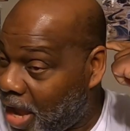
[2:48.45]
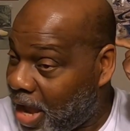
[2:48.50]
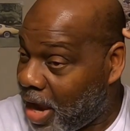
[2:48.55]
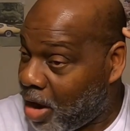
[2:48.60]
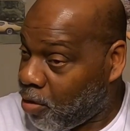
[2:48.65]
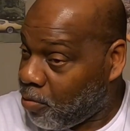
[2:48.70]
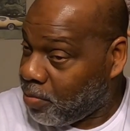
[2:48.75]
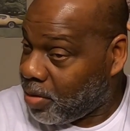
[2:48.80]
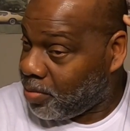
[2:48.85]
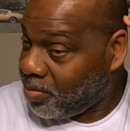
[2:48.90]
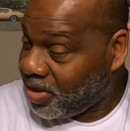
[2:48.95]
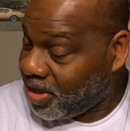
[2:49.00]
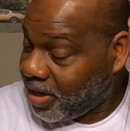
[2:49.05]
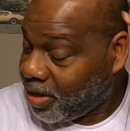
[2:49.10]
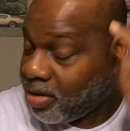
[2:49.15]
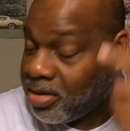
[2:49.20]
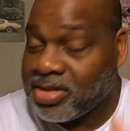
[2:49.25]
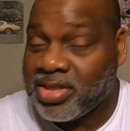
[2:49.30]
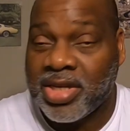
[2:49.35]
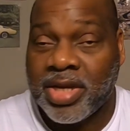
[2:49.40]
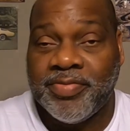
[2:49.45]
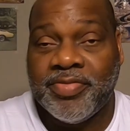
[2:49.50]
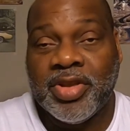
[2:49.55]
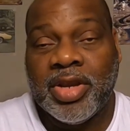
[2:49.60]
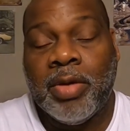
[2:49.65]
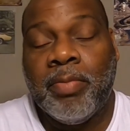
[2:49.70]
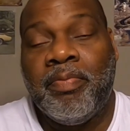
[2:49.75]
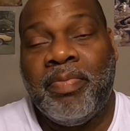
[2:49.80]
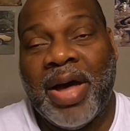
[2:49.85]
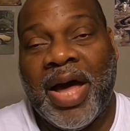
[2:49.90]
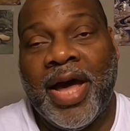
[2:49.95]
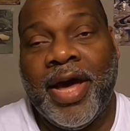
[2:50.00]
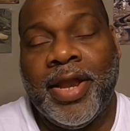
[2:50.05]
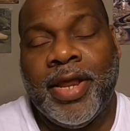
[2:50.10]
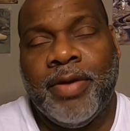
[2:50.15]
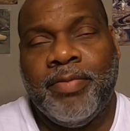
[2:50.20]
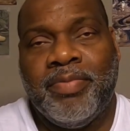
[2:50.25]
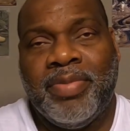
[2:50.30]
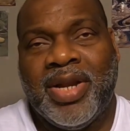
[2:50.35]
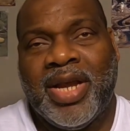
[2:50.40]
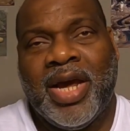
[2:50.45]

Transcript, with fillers: I remember hearing something about it,